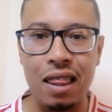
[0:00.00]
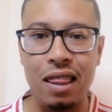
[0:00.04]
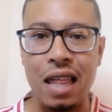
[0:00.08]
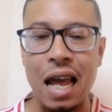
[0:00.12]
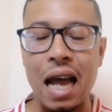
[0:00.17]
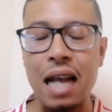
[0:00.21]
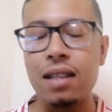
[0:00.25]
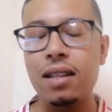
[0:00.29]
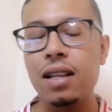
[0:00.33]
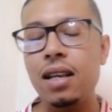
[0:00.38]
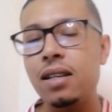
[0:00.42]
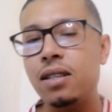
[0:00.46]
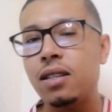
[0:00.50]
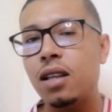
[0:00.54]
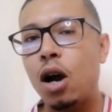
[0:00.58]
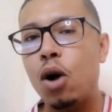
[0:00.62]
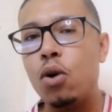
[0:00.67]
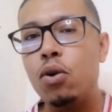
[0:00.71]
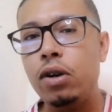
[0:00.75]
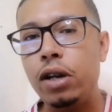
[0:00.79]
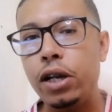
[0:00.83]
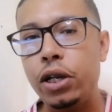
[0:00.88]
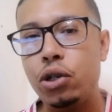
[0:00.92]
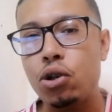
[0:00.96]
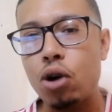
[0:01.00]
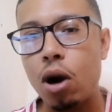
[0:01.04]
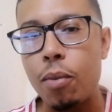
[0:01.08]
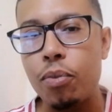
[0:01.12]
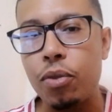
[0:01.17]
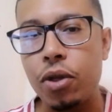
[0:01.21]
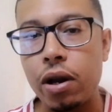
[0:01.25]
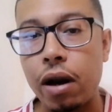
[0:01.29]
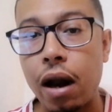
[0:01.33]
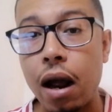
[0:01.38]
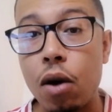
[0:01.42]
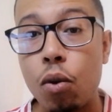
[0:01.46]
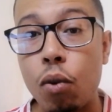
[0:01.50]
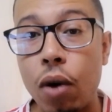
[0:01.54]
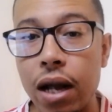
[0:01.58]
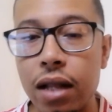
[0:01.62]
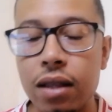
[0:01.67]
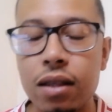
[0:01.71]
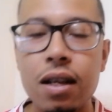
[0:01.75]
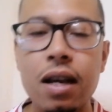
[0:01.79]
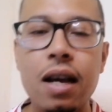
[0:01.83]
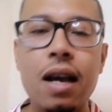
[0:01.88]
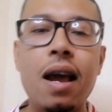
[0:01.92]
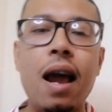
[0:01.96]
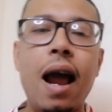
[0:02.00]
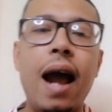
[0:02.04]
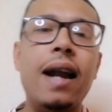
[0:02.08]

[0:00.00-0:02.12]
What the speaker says: that is the only job that I want,